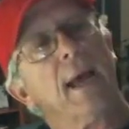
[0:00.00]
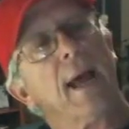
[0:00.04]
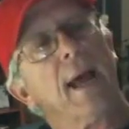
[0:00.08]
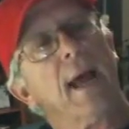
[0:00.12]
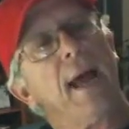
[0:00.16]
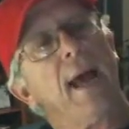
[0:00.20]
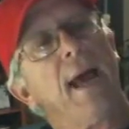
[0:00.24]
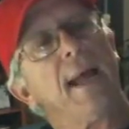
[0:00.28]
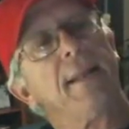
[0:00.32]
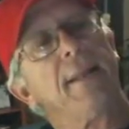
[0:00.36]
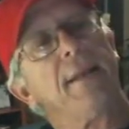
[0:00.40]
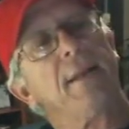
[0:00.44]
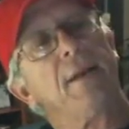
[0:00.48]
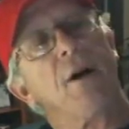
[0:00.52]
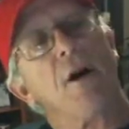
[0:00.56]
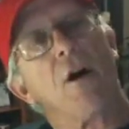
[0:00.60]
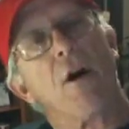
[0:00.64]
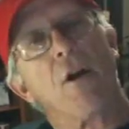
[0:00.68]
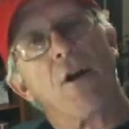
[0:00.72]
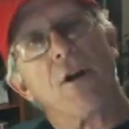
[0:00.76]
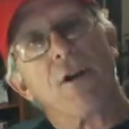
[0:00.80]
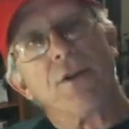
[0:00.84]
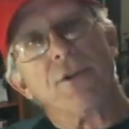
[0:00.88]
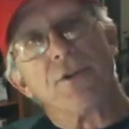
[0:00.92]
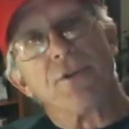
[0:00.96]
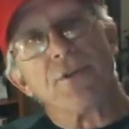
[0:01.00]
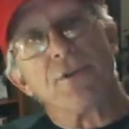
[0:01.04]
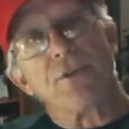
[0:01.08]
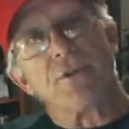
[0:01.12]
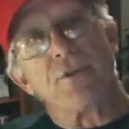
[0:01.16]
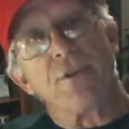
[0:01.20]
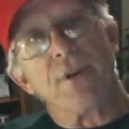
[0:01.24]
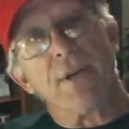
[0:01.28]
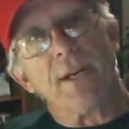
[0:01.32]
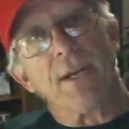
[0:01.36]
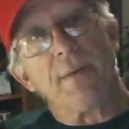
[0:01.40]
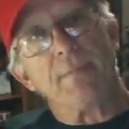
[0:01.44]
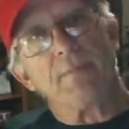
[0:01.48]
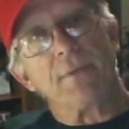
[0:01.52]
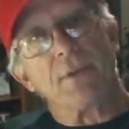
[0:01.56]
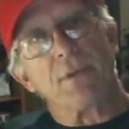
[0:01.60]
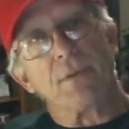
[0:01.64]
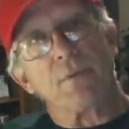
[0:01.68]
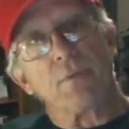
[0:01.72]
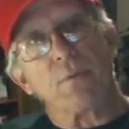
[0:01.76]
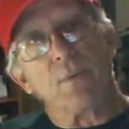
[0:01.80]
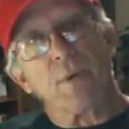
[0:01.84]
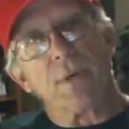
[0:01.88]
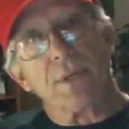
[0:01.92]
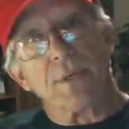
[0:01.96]
had the Orange
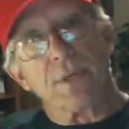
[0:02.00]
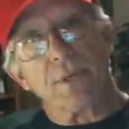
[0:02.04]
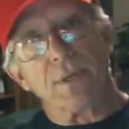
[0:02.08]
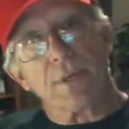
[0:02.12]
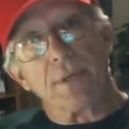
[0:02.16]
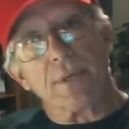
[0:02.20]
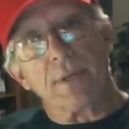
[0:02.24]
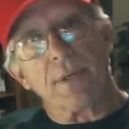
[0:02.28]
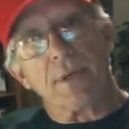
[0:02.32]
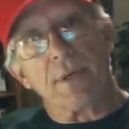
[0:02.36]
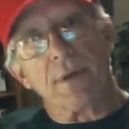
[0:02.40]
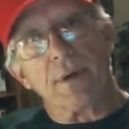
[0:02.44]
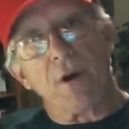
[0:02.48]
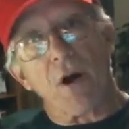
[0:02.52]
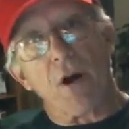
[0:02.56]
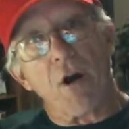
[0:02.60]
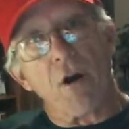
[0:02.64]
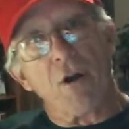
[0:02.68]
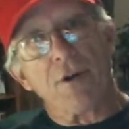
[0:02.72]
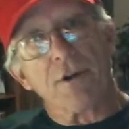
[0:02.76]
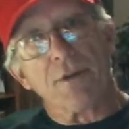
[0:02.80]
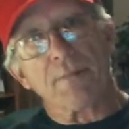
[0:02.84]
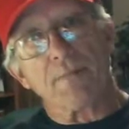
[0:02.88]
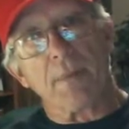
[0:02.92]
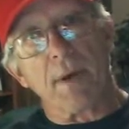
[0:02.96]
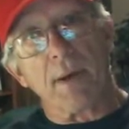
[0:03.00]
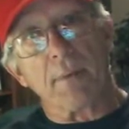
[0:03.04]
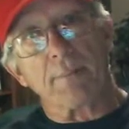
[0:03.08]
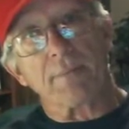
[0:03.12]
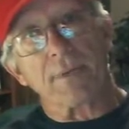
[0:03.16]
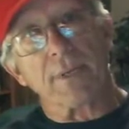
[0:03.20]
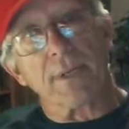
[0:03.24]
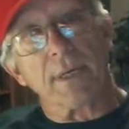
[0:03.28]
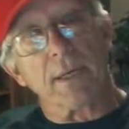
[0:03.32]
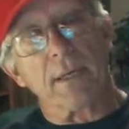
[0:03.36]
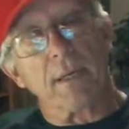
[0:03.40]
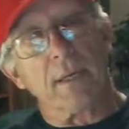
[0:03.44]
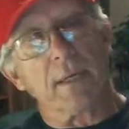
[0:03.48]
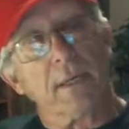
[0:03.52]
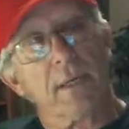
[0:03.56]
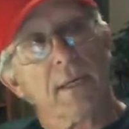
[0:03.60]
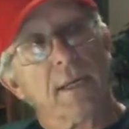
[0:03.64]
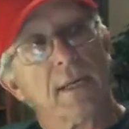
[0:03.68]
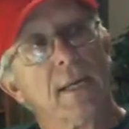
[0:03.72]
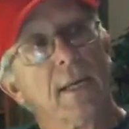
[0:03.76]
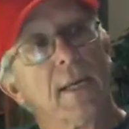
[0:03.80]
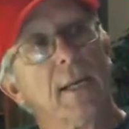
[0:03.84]
Dreams, which is an orange popsicle.